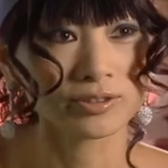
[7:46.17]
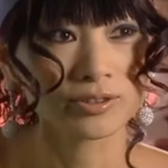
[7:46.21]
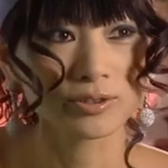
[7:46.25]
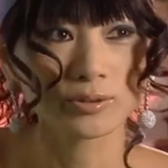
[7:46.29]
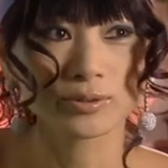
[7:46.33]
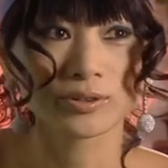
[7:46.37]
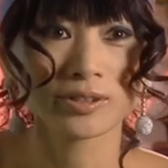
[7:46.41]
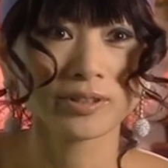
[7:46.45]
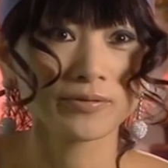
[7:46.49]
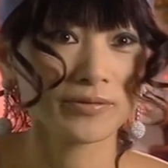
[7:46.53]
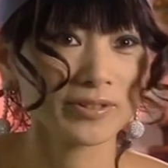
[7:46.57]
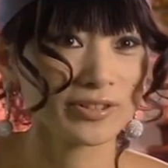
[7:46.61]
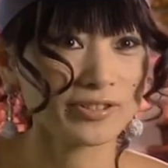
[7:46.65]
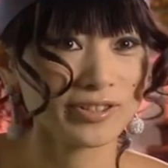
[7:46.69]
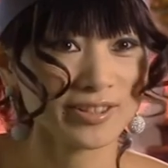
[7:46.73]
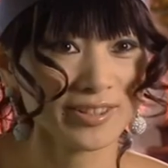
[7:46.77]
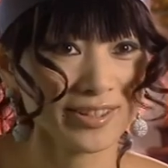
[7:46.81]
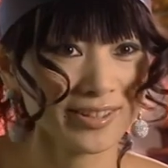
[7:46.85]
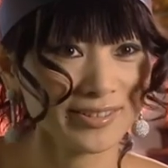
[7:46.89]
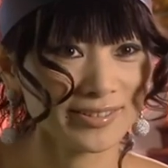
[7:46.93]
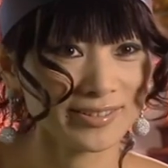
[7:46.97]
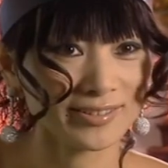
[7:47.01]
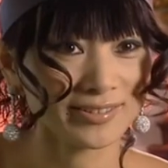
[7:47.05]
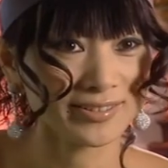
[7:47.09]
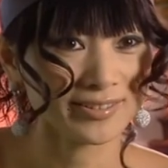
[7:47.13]
She'll never
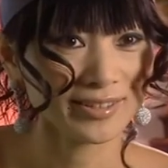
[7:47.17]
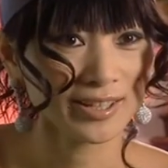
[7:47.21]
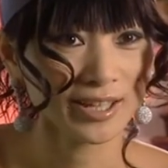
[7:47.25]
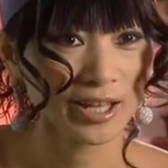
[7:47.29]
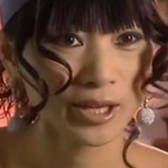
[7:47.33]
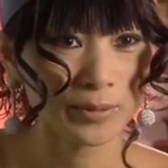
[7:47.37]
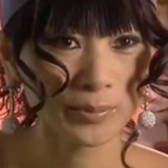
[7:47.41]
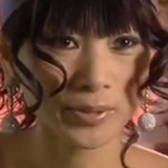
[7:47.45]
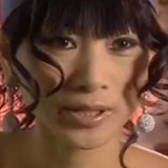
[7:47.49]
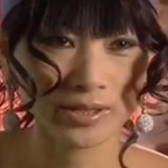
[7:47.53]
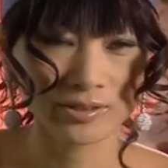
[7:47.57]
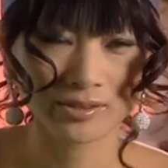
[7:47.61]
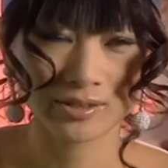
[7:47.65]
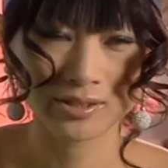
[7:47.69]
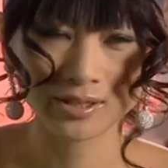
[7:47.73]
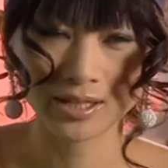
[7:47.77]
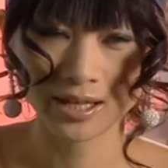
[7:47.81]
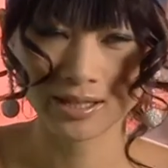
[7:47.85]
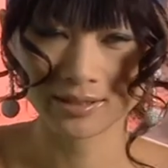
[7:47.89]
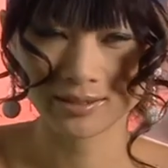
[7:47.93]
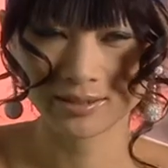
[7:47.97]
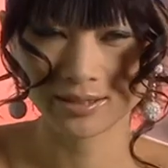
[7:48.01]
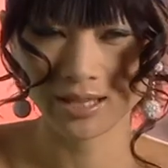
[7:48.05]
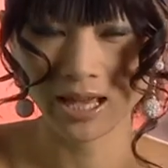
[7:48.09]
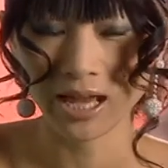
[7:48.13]
change because she
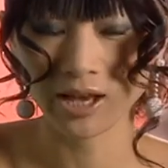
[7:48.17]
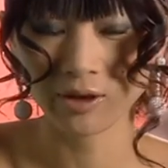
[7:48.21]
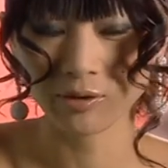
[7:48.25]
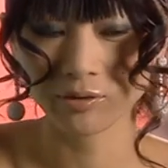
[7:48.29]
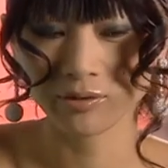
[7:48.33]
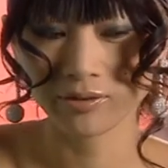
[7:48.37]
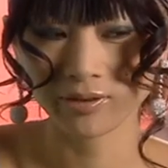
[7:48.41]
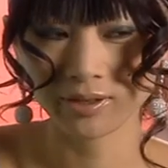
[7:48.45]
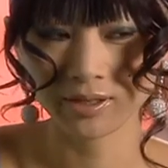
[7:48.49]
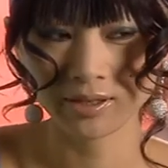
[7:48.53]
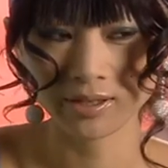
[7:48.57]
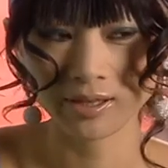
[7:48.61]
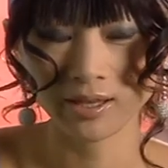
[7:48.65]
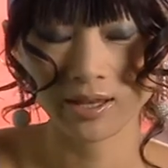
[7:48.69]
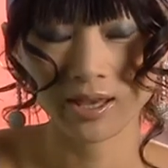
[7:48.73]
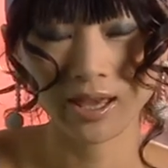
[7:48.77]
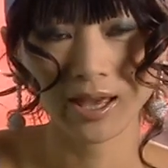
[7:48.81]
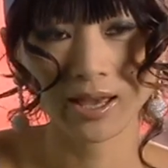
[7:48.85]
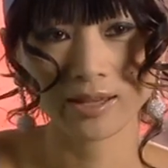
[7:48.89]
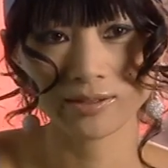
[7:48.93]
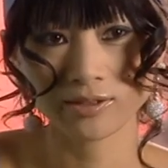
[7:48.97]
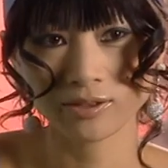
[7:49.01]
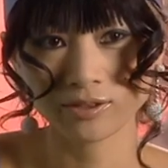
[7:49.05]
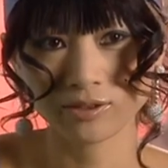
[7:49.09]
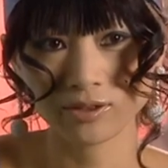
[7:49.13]
has a healthy
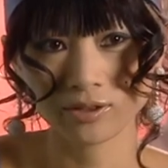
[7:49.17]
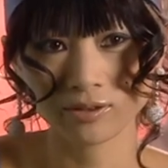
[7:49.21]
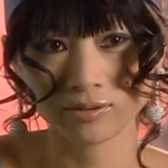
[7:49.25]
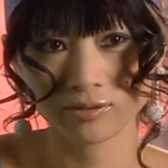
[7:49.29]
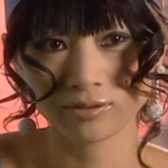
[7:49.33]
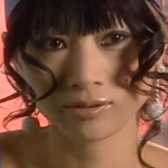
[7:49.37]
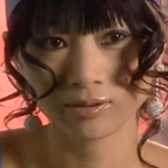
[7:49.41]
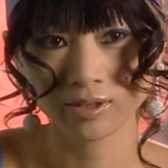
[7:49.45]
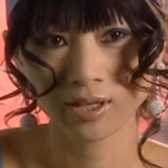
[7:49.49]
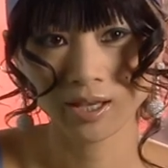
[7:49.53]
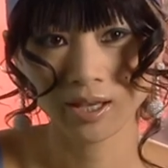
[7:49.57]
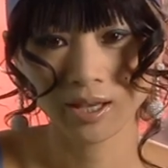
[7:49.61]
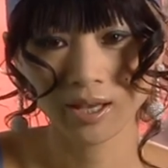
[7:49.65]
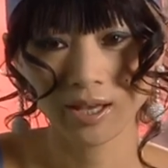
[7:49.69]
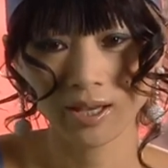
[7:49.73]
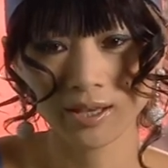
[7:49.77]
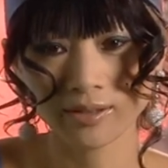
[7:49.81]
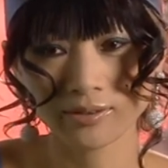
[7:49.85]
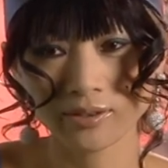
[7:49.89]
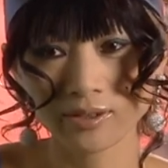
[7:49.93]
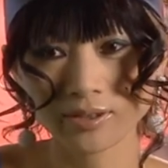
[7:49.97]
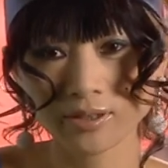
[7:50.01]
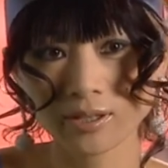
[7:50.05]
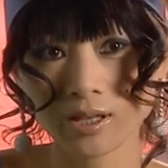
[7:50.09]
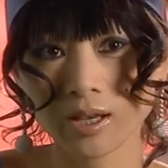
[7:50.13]
attitude and
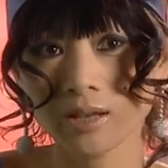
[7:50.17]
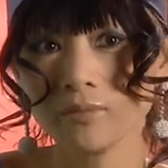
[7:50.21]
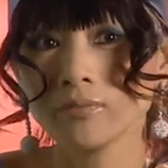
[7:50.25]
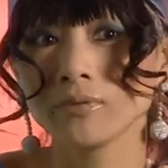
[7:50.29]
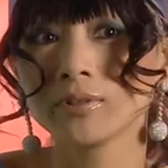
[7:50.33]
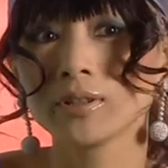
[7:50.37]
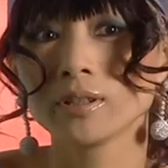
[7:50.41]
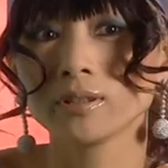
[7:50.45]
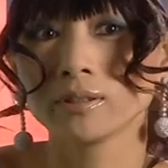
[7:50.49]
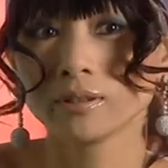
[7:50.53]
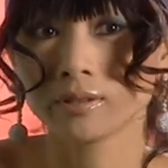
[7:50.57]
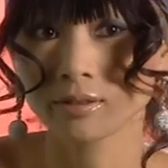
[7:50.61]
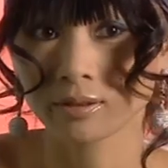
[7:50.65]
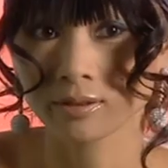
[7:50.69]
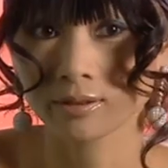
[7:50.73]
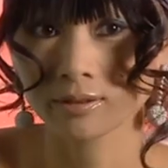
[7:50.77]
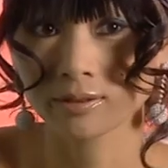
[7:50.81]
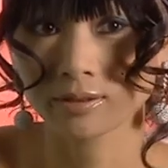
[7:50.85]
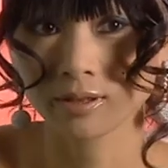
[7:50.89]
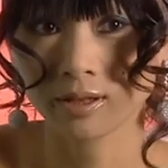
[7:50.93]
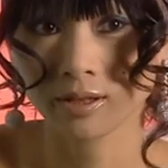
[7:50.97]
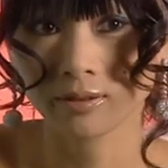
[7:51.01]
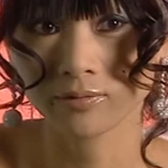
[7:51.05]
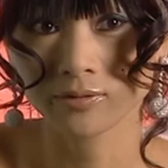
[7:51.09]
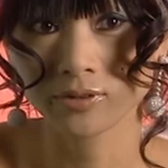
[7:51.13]
she's confident in
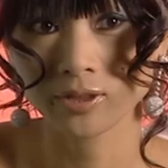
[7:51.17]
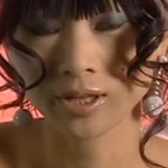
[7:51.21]
herself.